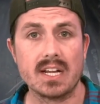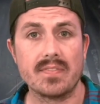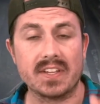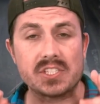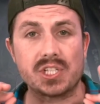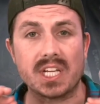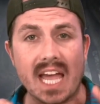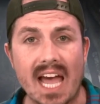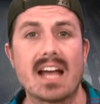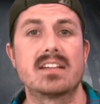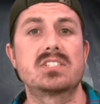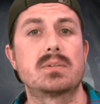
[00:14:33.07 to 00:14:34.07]
that she
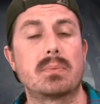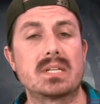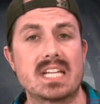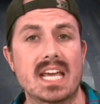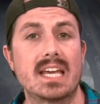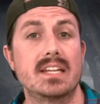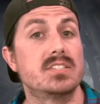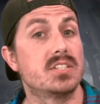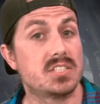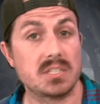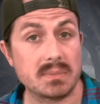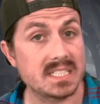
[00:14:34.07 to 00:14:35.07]
has to pretend
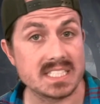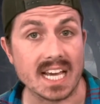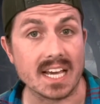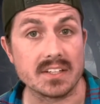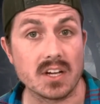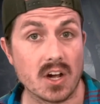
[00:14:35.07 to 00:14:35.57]
to be dead.